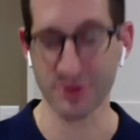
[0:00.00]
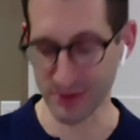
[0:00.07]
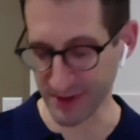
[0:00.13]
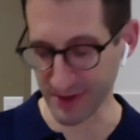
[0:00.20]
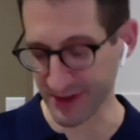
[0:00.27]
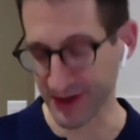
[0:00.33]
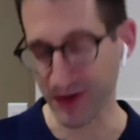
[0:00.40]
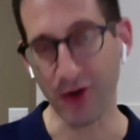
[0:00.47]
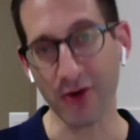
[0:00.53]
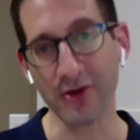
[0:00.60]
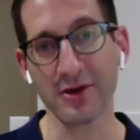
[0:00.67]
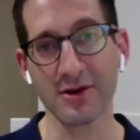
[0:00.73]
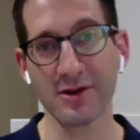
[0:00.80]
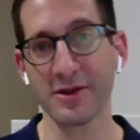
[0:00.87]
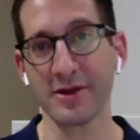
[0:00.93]
there are
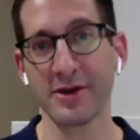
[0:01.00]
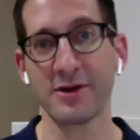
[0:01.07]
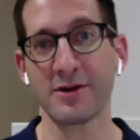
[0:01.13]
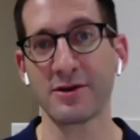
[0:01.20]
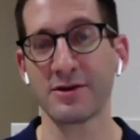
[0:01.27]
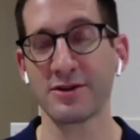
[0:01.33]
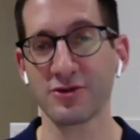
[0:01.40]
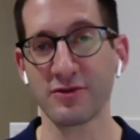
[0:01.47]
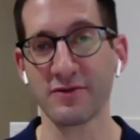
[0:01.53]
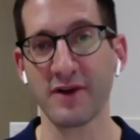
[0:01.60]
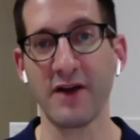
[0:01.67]
clear survival